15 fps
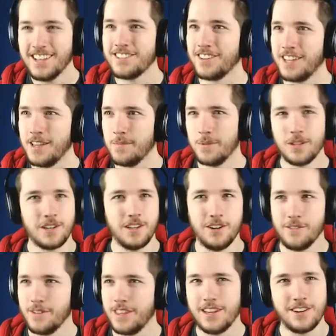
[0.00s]
so I keep looking
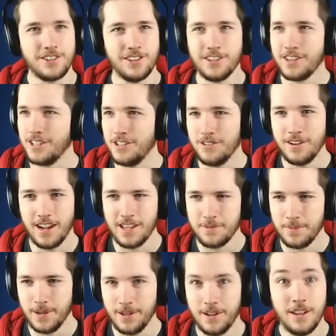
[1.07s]
over there to look at you guys,
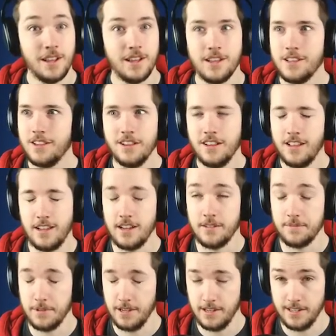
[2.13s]
but ugh,
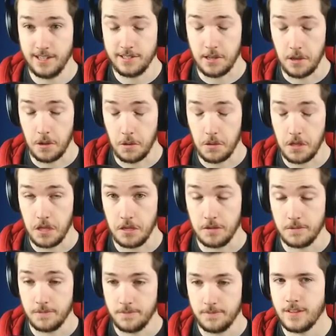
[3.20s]
I'm getting dizzy. Yeah.
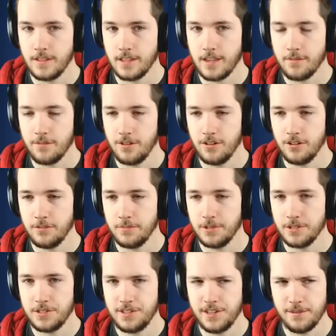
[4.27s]
Okay, we're
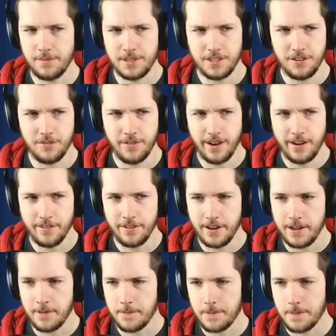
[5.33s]
almost done with the
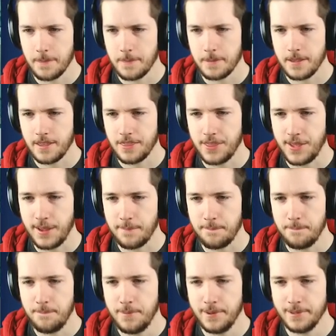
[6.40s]
granary. Get
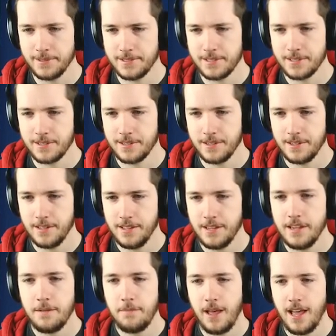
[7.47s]
that built.
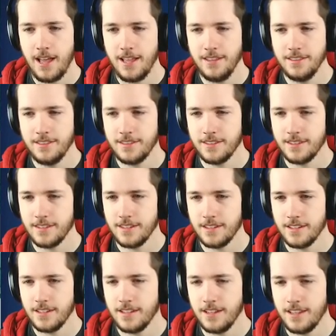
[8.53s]
Come on.
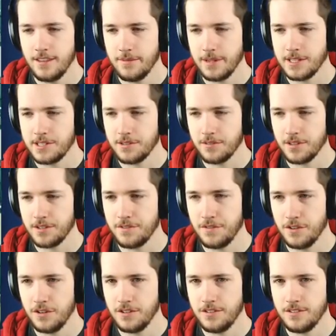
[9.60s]
And then we can store this
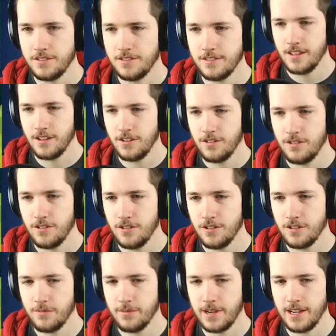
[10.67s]
food.
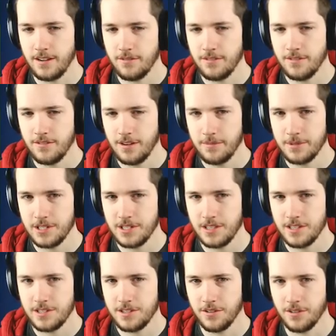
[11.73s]
Or wait, how much can
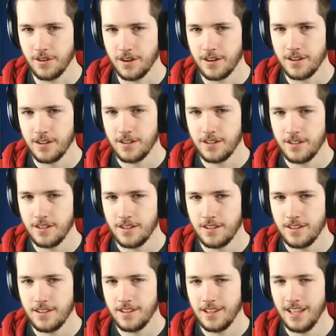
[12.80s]
this store?
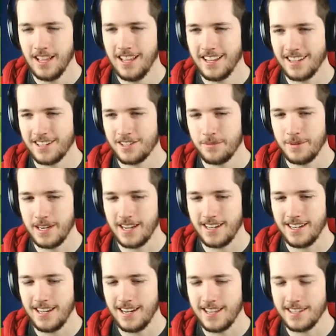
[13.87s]
Because do we not
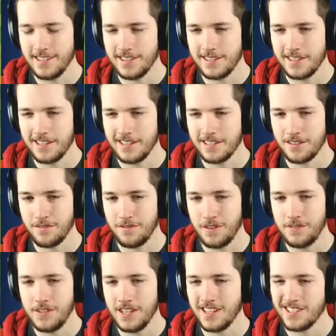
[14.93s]
need it until this things at the
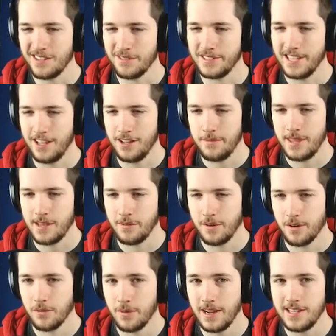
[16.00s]
50? Because they were telling me that
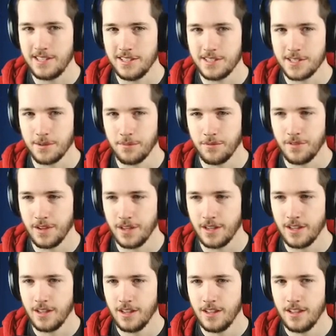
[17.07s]
we were wasting some of
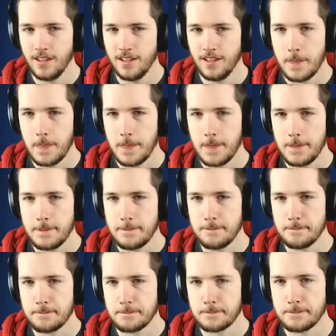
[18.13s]
it.
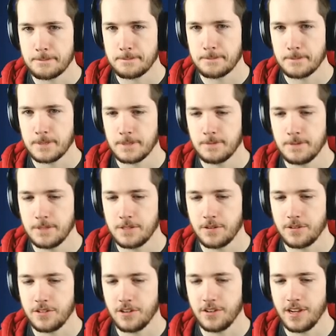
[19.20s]
Hmm. Food
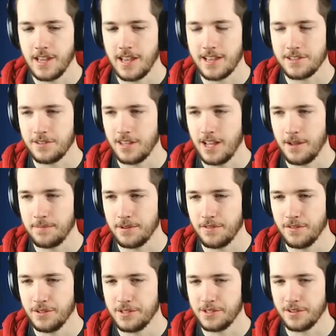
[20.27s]
source. Okay, yeah, so that upped our
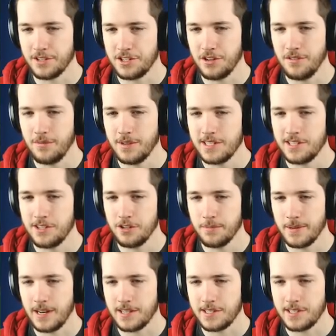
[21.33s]
food source. So it wasn't
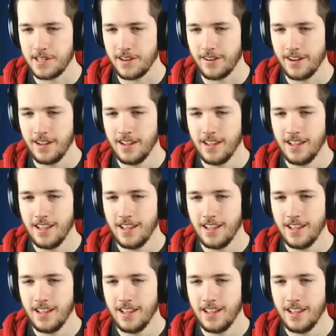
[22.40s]
super necessary.